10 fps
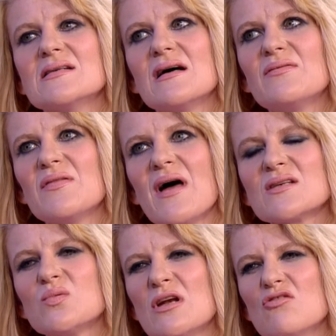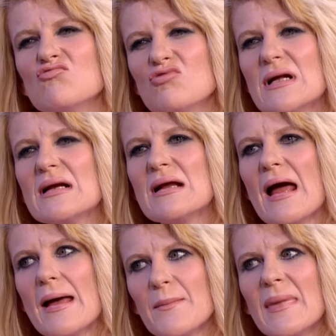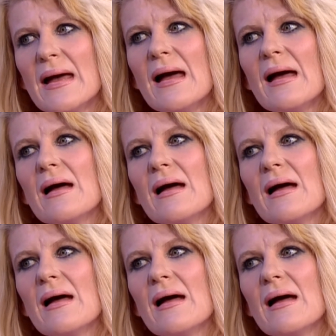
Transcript: I think that's when it really hit me.